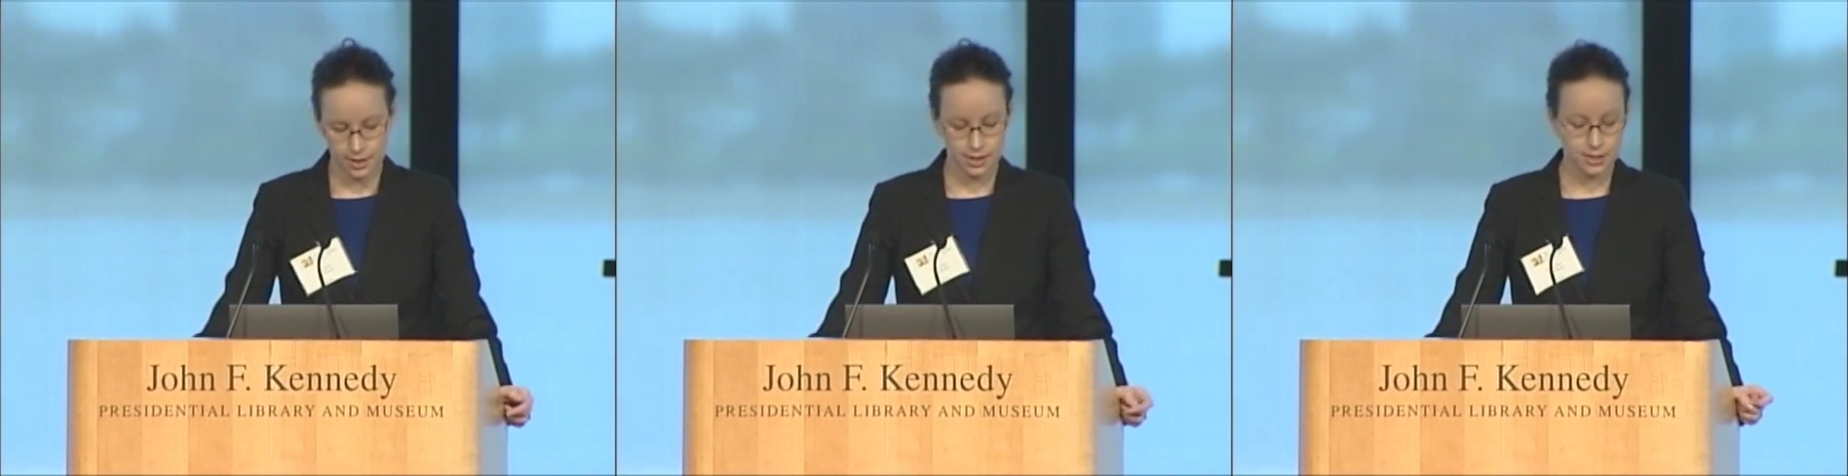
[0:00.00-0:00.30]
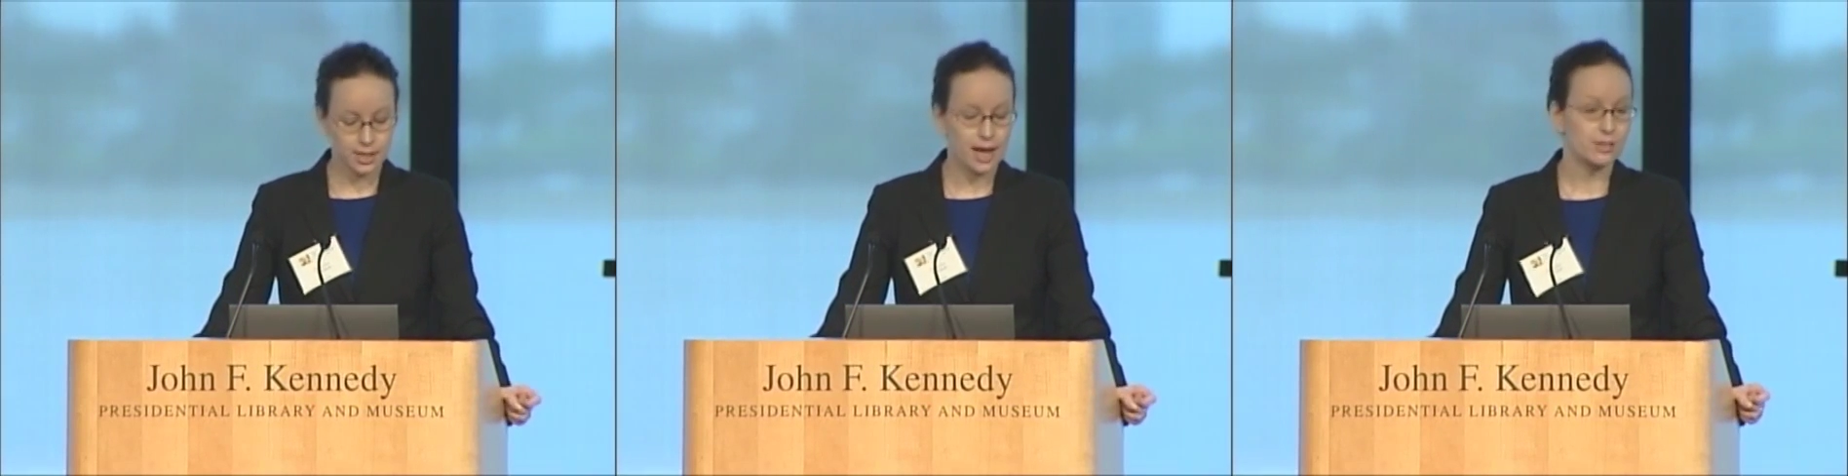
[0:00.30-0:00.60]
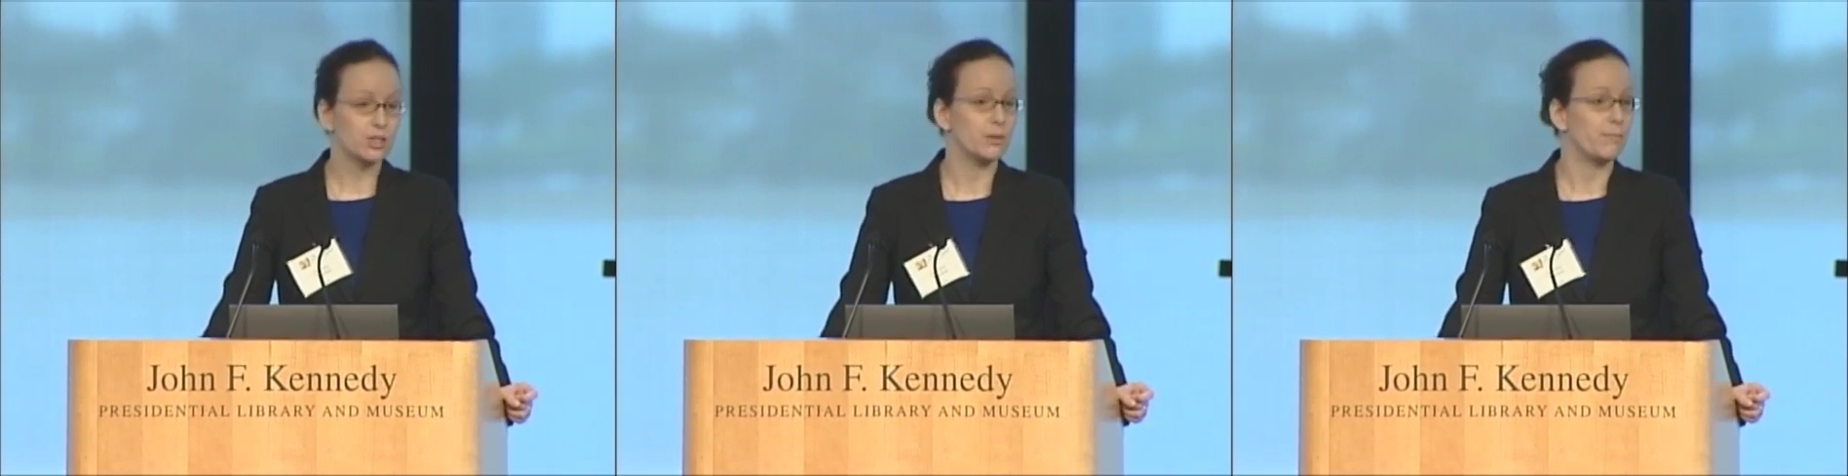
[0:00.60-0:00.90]
This
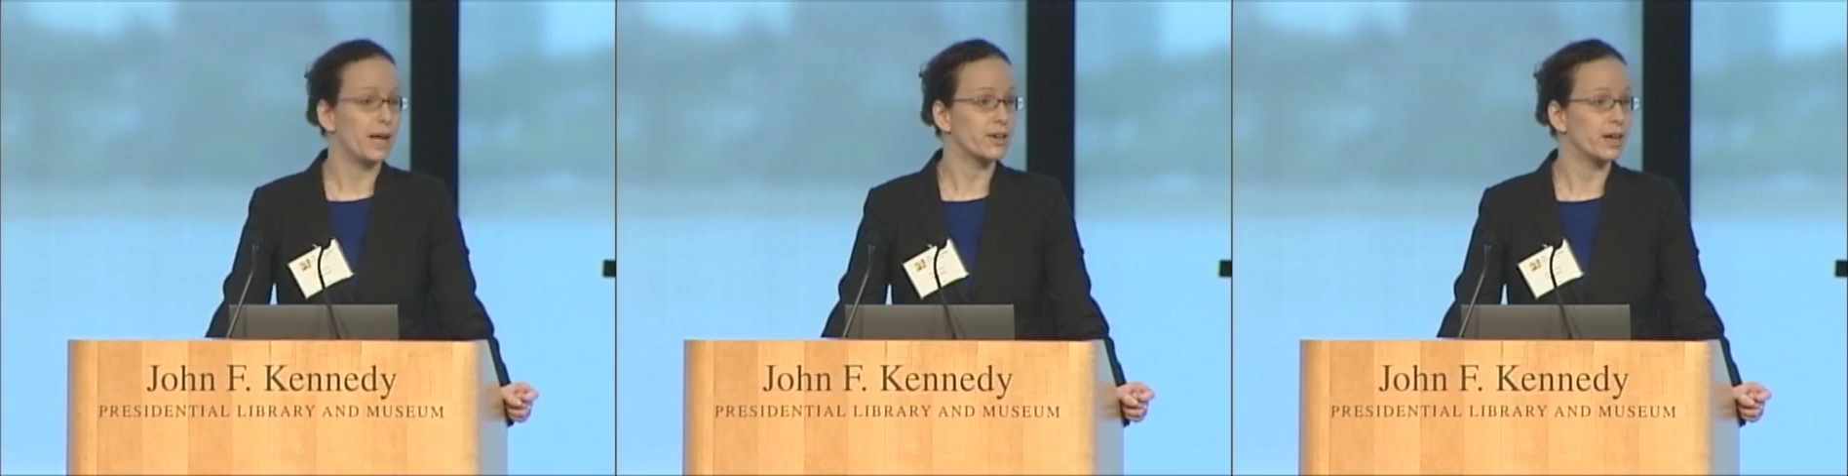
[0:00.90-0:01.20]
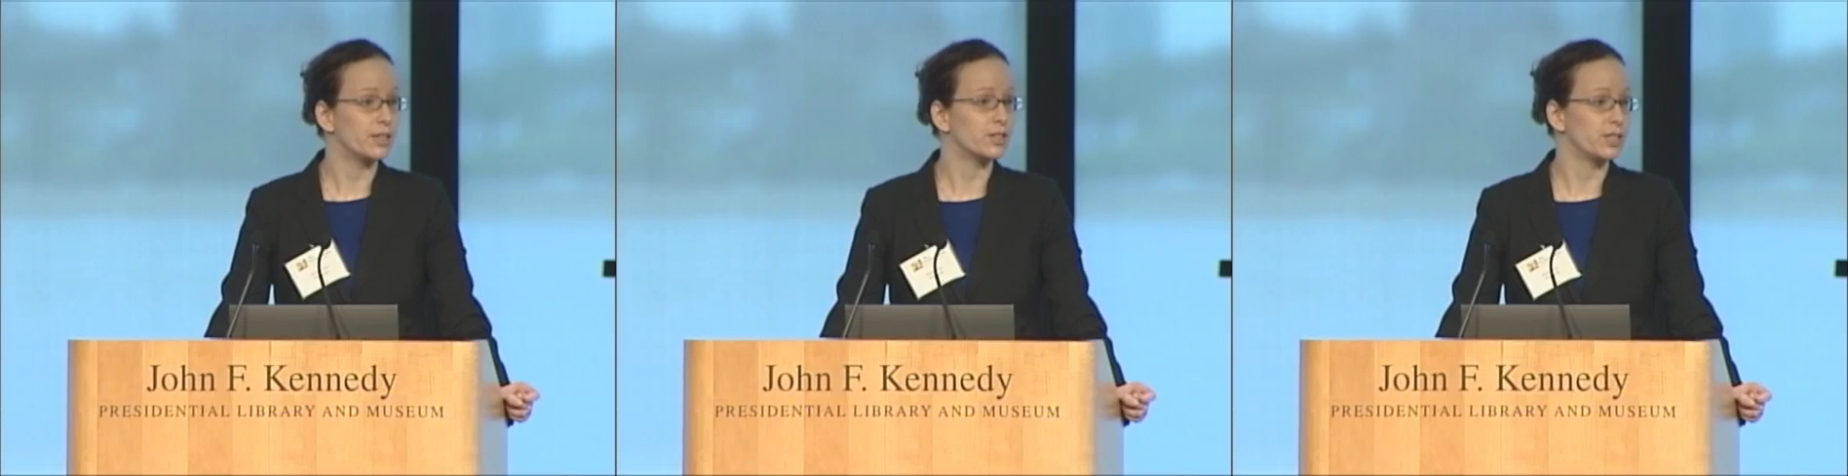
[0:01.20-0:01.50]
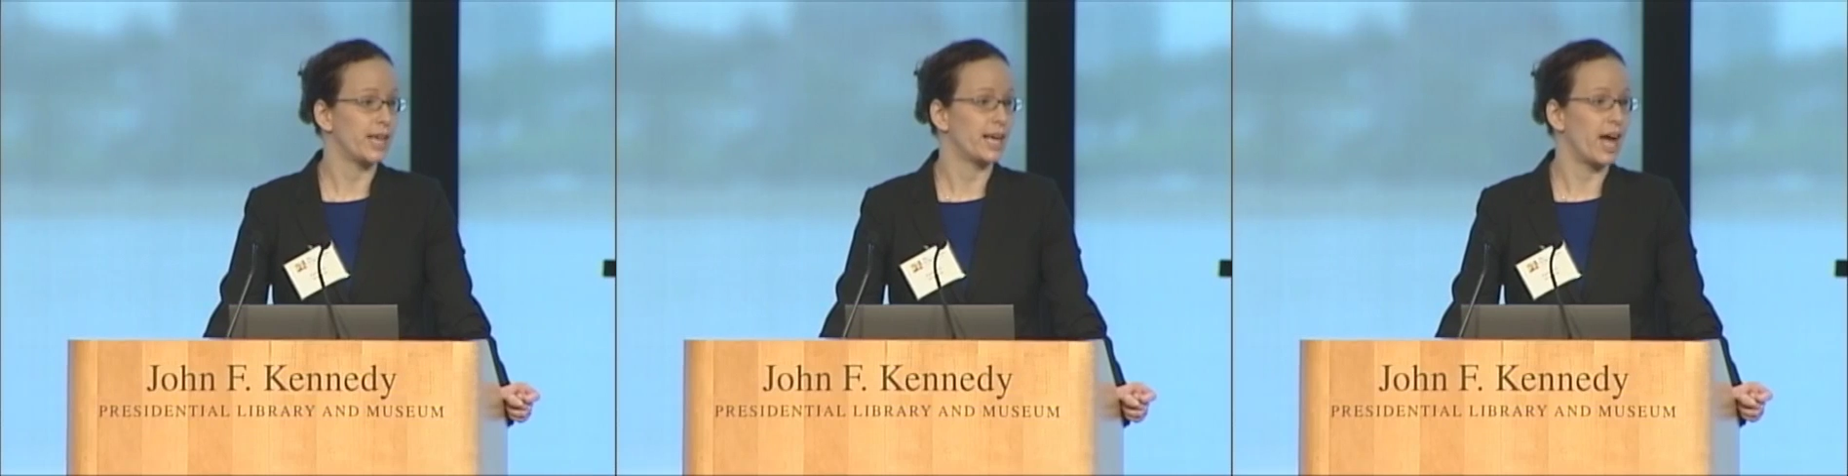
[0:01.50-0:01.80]
allows you to better
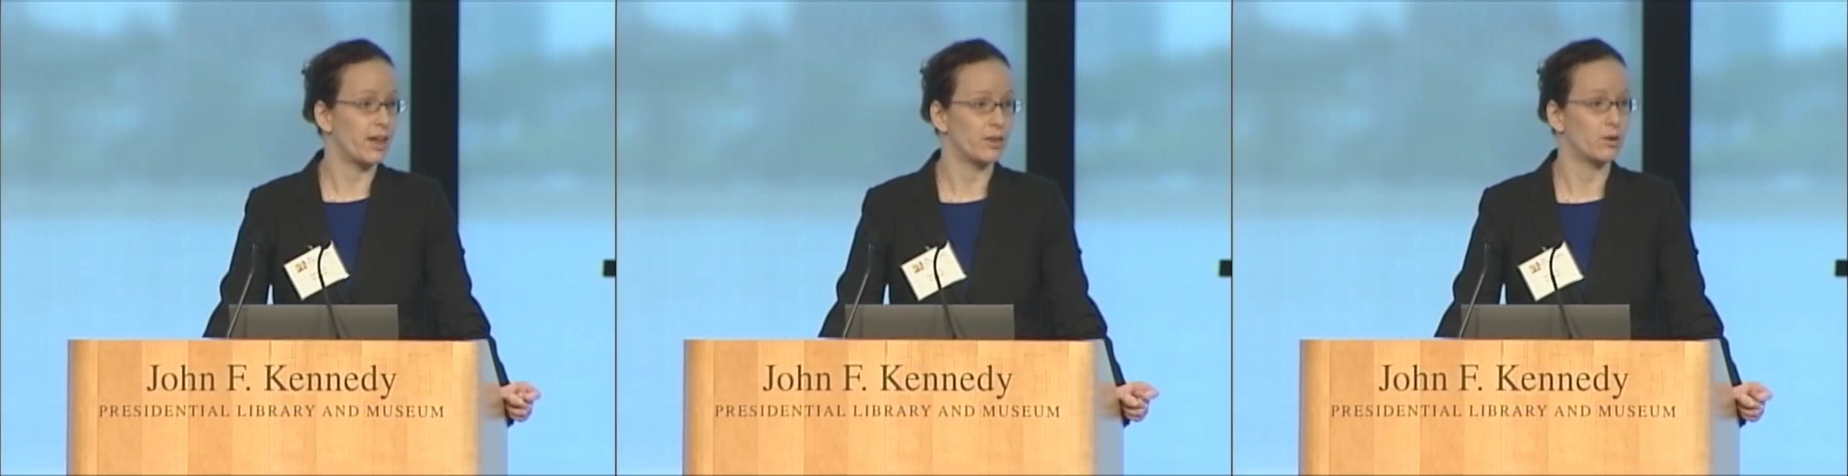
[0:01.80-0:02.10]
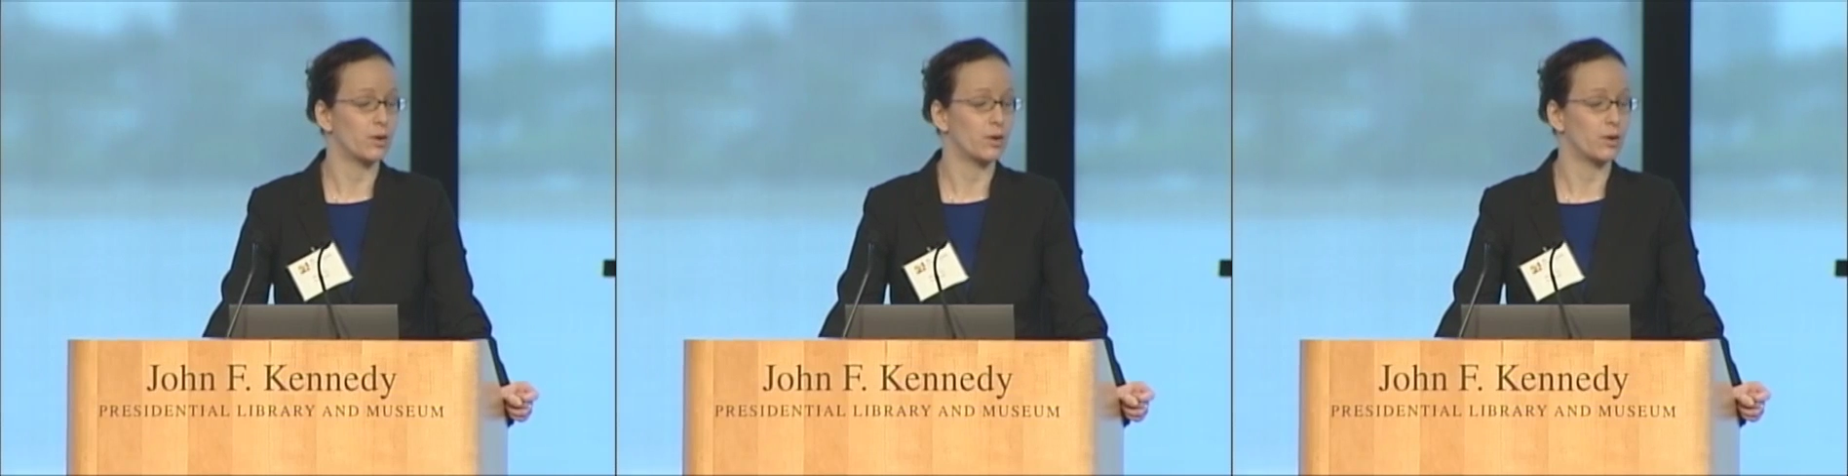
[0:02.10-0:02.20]
understand how the